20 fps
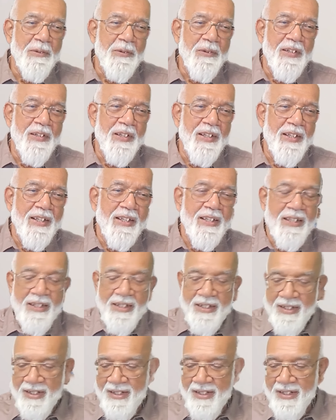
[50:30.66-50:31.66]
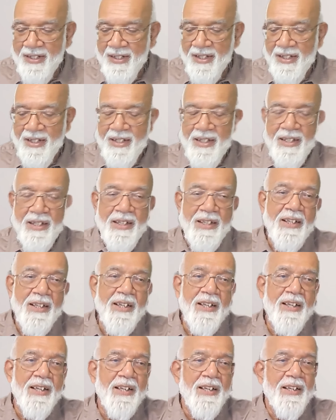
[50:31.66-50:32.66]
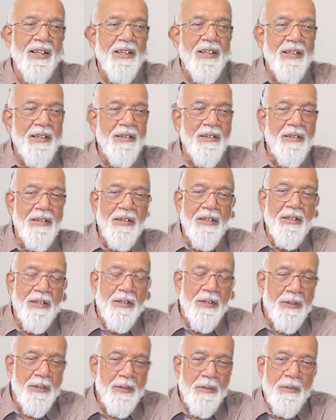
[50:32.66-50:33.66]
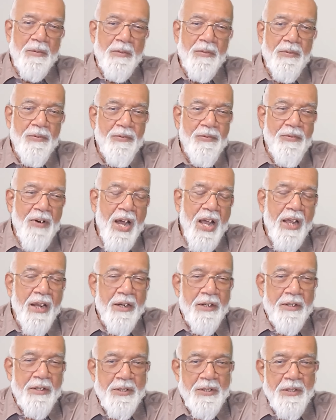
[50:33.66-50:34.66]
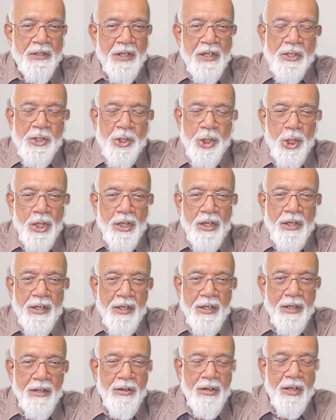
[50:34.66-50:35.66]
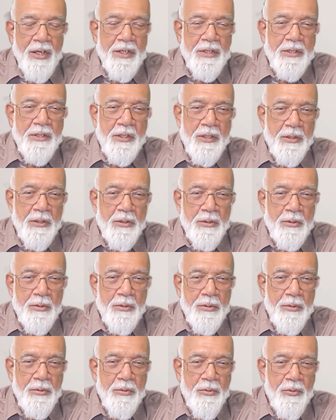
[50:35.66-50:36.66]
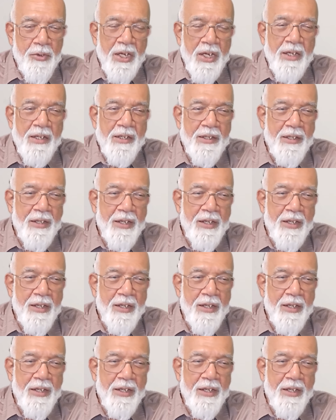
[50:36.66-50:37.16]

always one of those kinds of sessions. I'll try tomorrow. Fire station annoys you. Wind